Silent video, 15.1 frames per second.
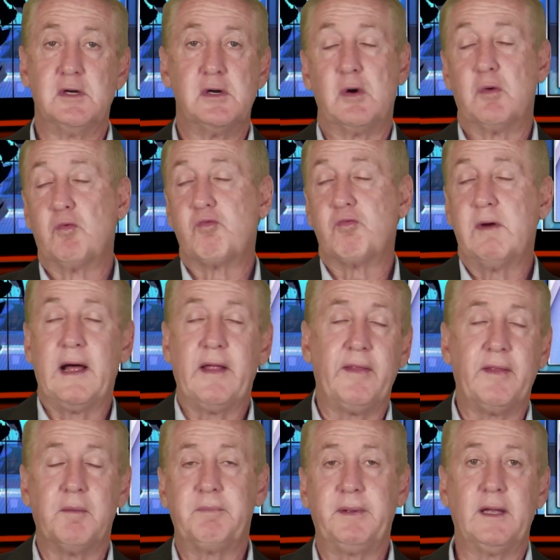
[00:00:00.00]
rather
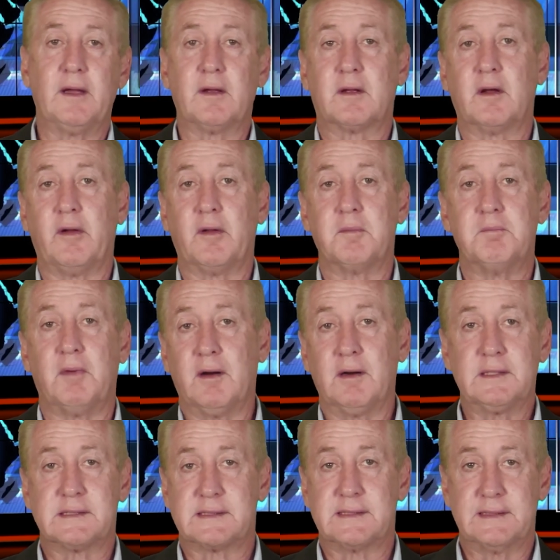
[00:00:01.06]
than being called
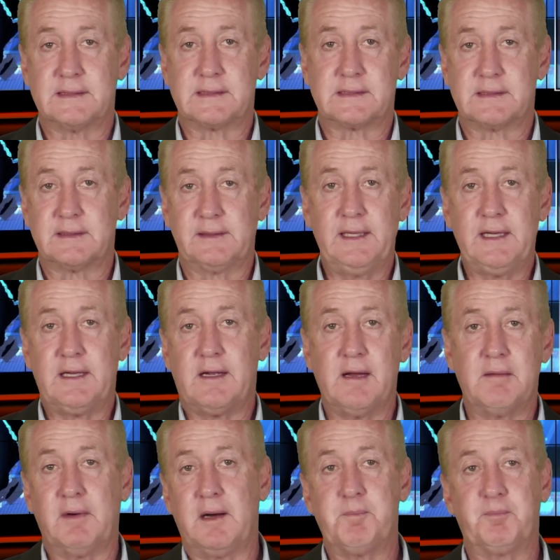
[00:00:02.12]
Marxists, they
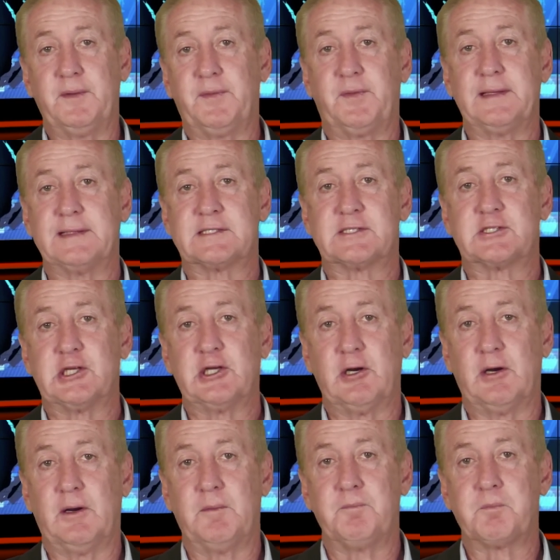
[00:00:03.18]
come up with this
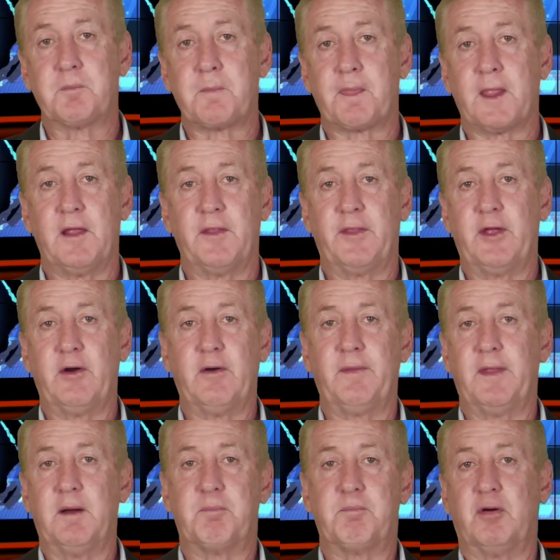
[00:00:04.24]
term, they're
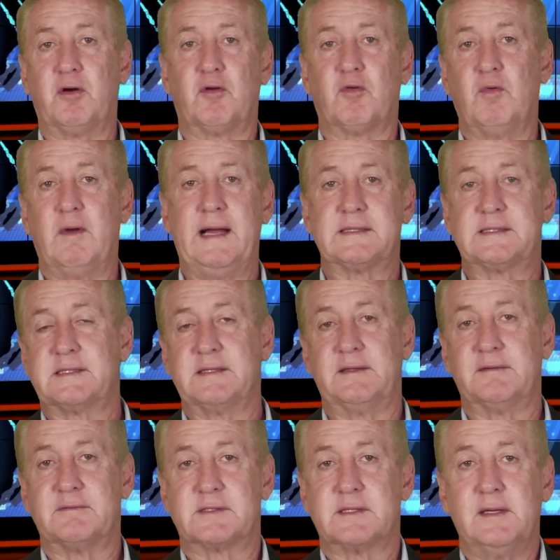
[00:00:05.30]
the
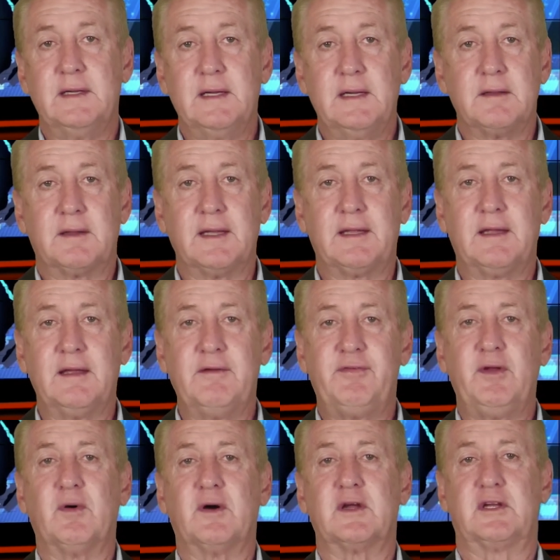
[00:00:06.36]
progressives, to
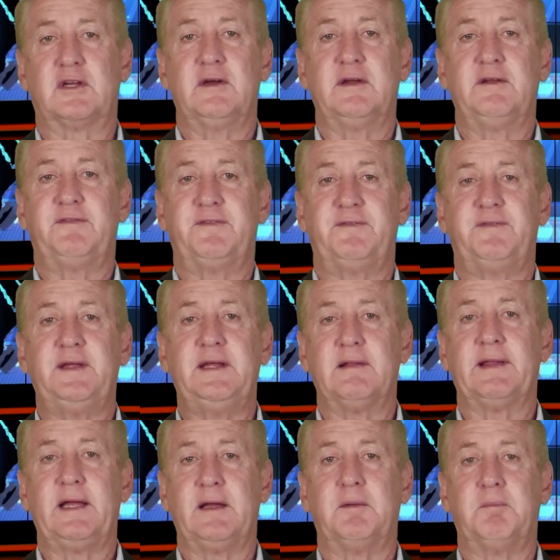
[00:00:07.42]
give you a good
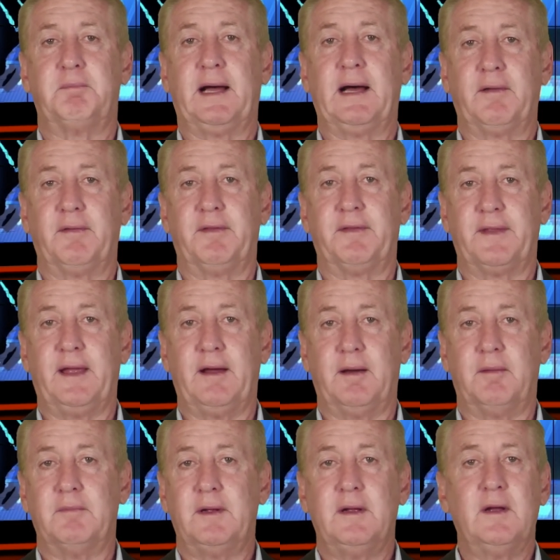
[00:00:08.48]
feeling about
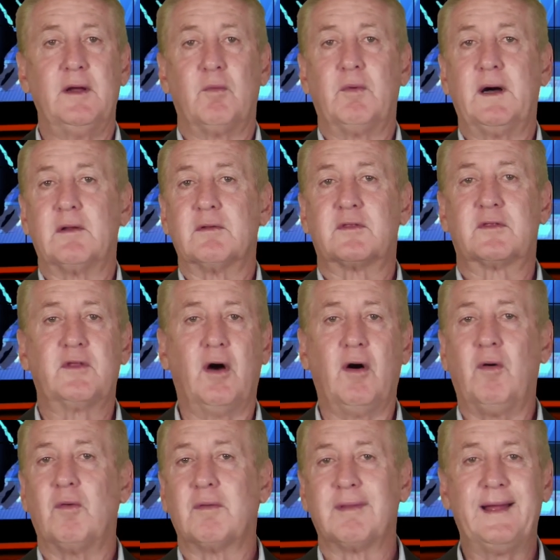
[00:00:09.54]
them. Well,
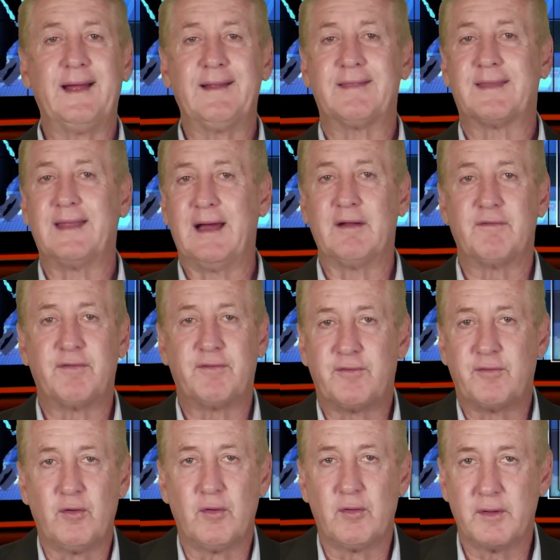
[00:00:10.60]
don't let that
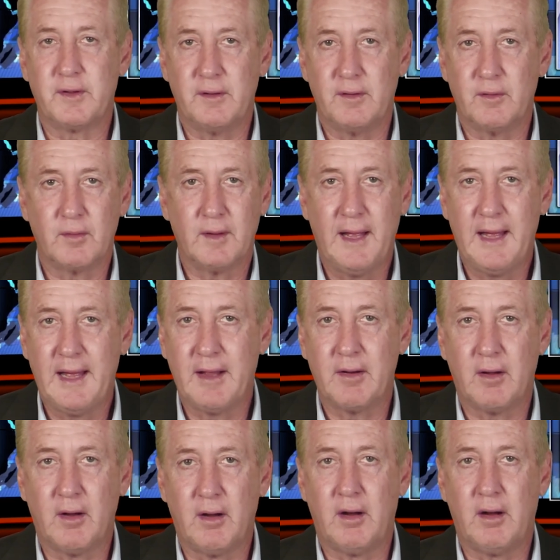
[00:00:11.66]
fool you
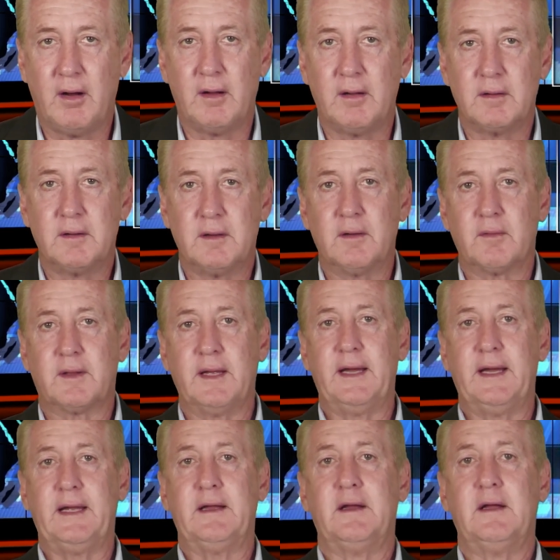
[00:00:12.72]
at all,
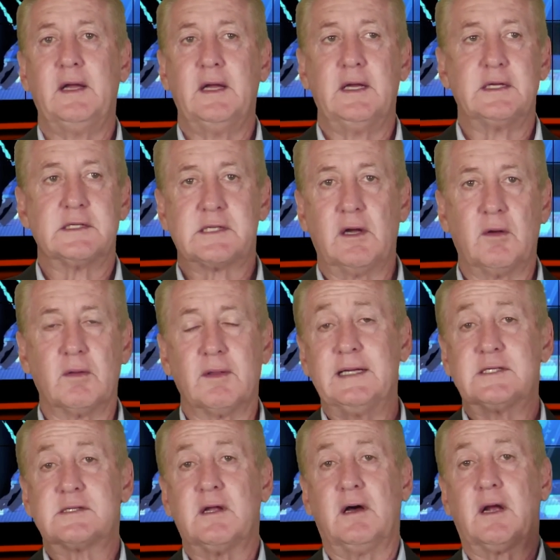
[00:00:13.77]
okay? So
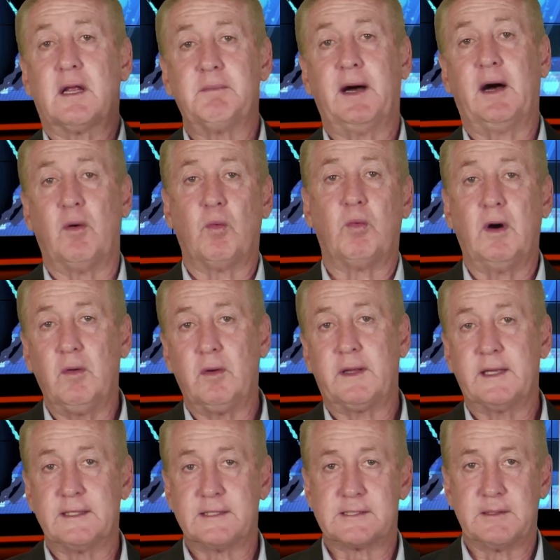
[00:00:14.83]
let's talk about
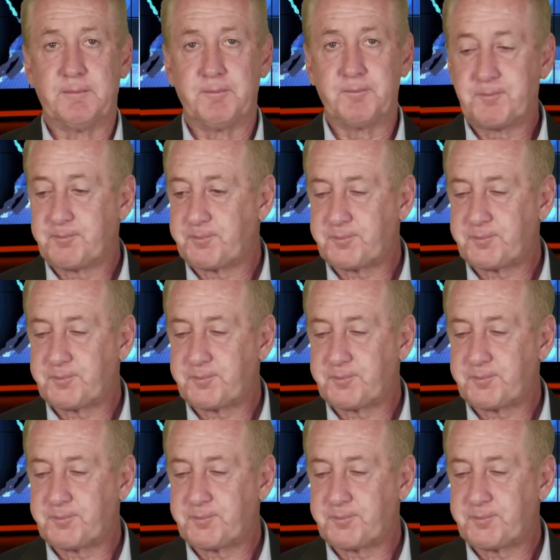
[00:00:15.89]
Wokism.